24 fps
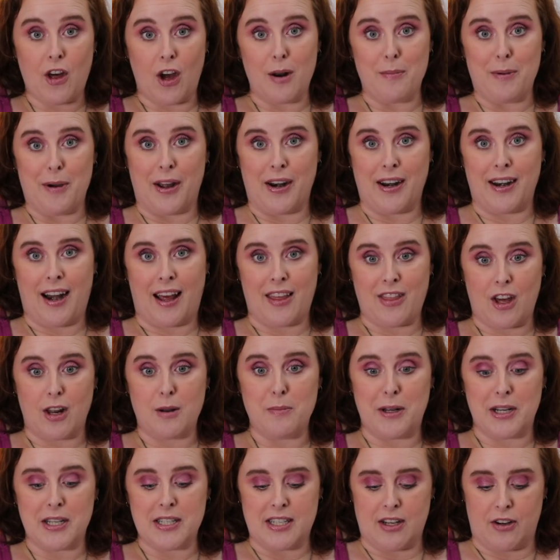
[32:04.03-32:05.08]
thought about it. I thought
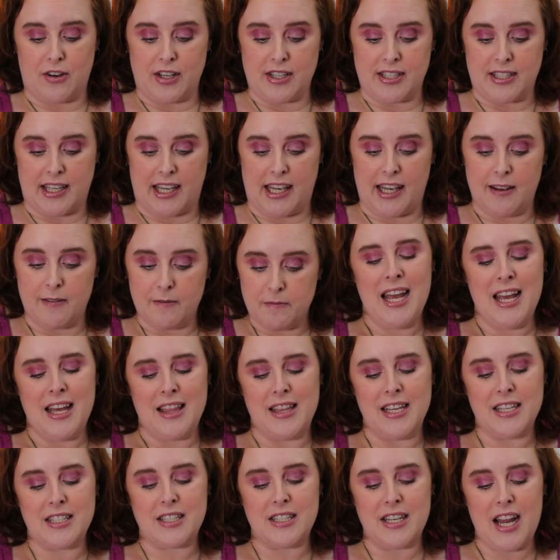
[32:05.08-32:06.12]
about it seriously.
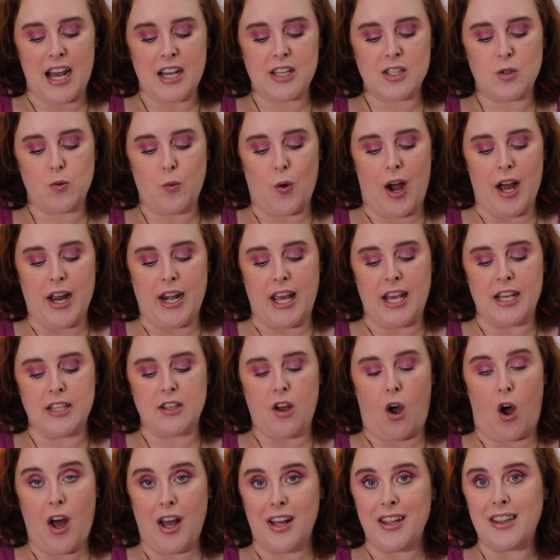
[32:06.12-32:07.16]
This next one is
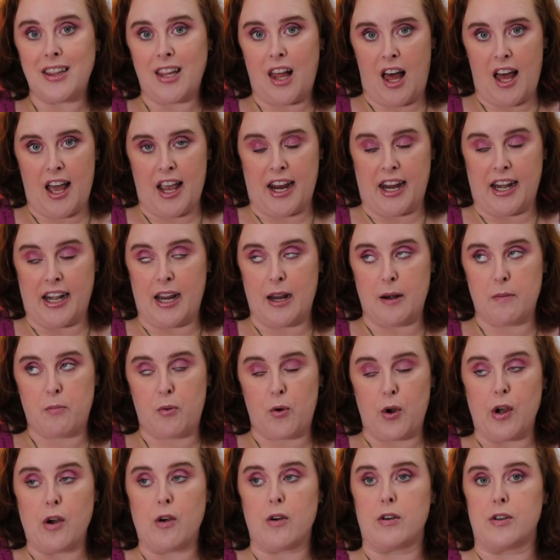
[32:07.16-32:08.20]
online in
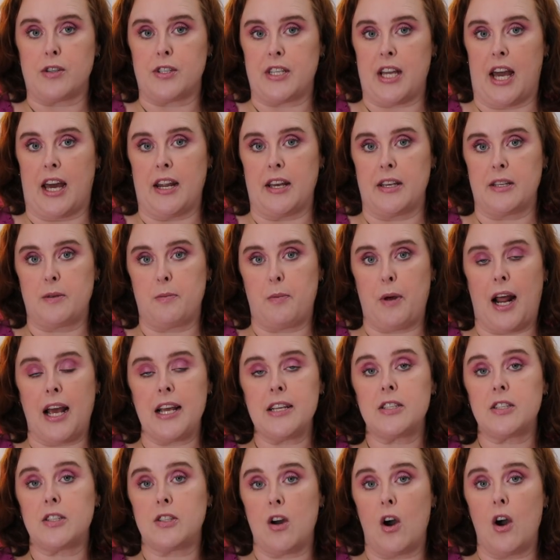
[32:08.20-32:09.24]
pre-order status, but I
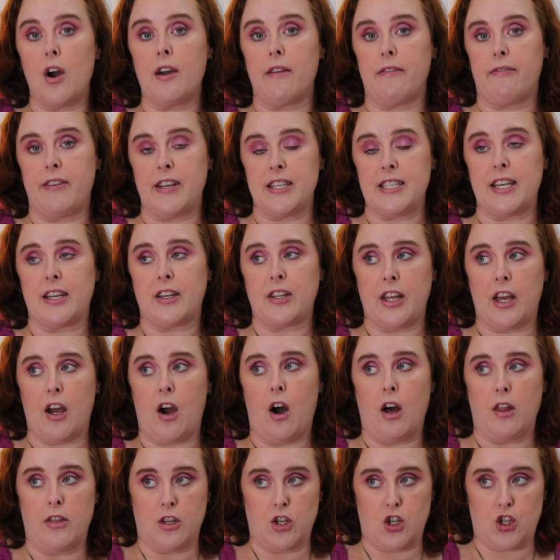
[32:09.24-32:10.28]
saw it physically
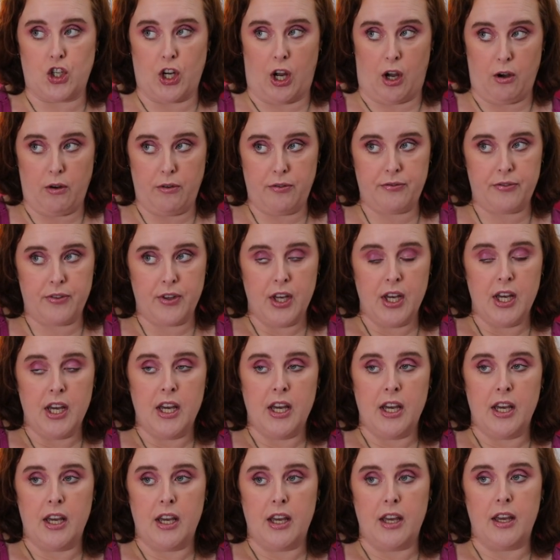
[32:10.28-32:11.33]
on the shelf
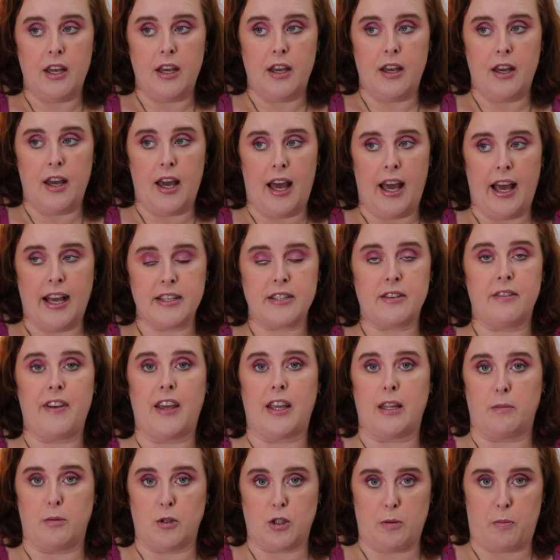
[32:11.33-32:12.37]
as
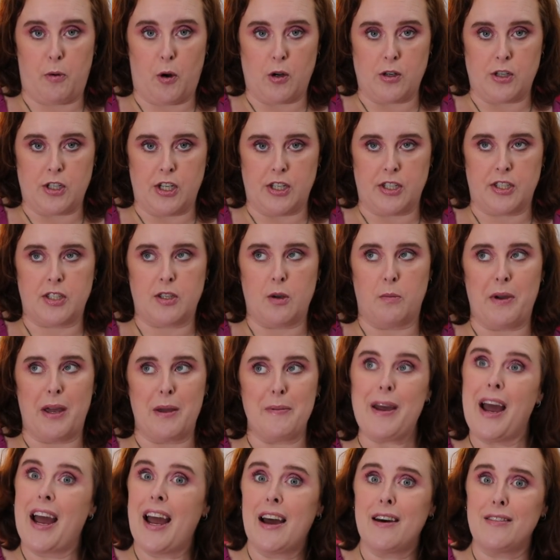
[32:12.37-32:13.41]
available to purchase. So
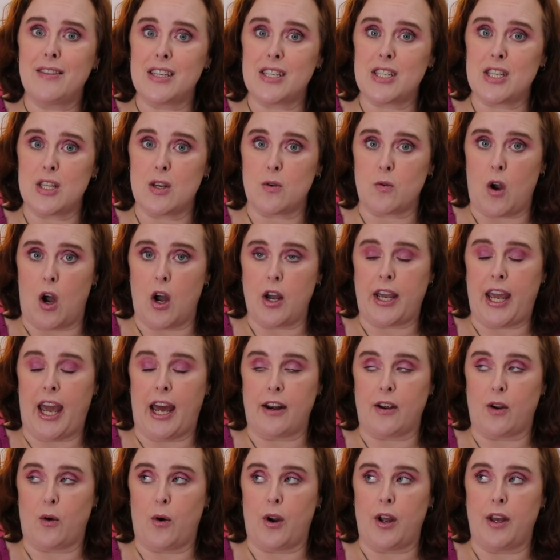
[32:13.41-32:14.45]
maybe I have this in the wrong
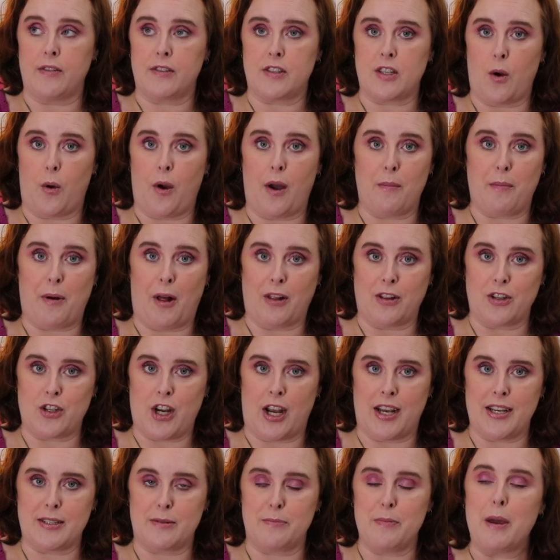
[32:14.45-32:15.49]
category. If so, I
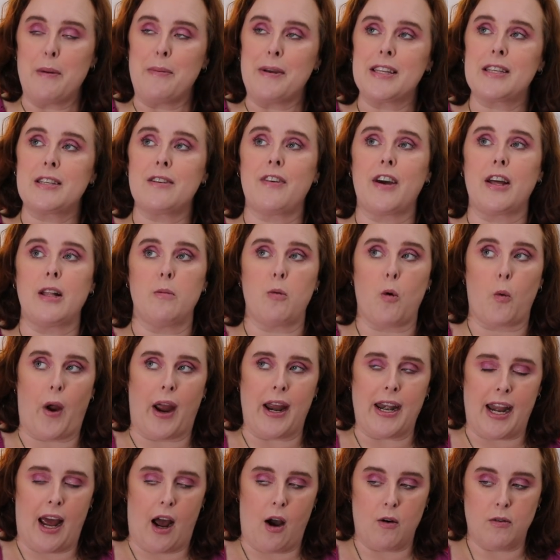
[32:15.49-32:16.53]
apologize. Maybe it's available
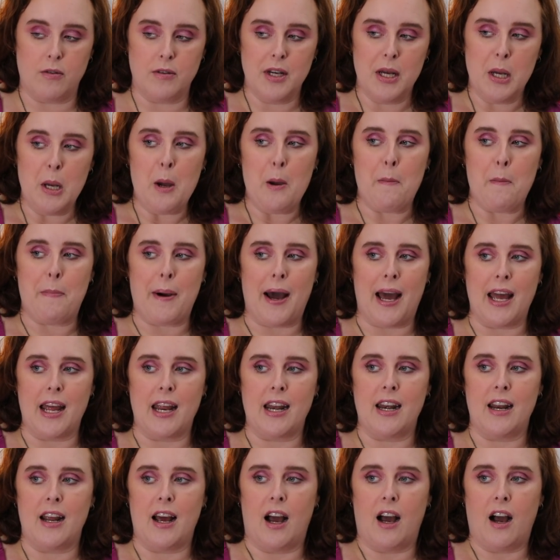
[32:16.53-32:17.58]
right now,
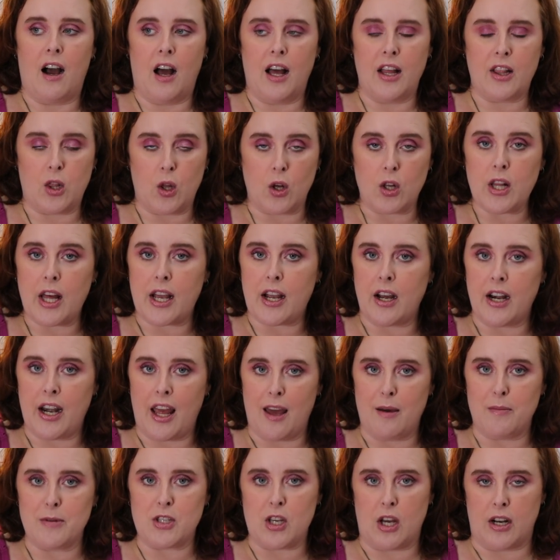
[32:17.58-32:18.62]
but it looked like on
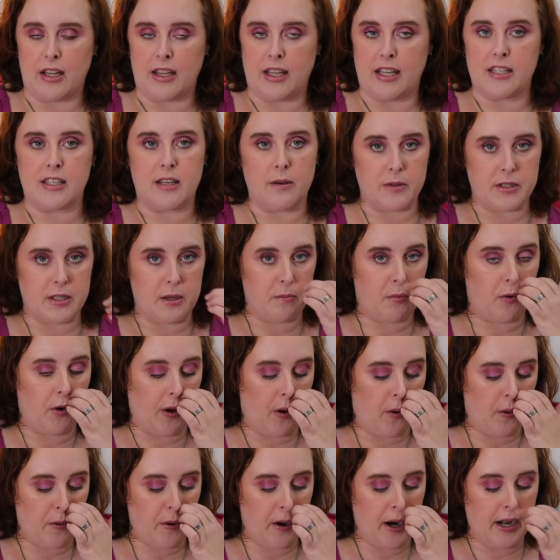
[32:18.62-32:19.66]
Amazon, at least, it was in
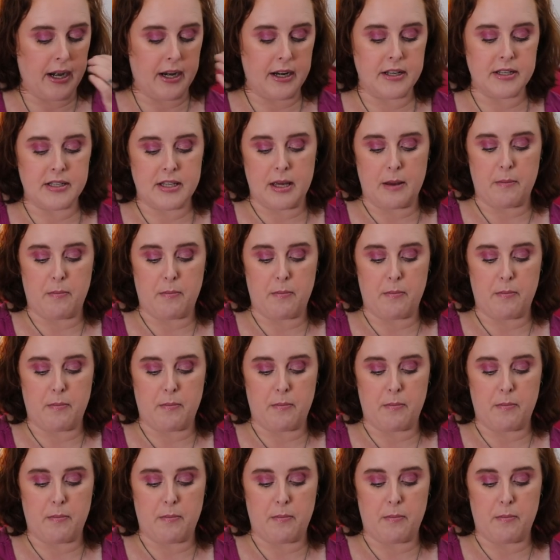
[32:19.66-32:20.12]
pre-order, and it is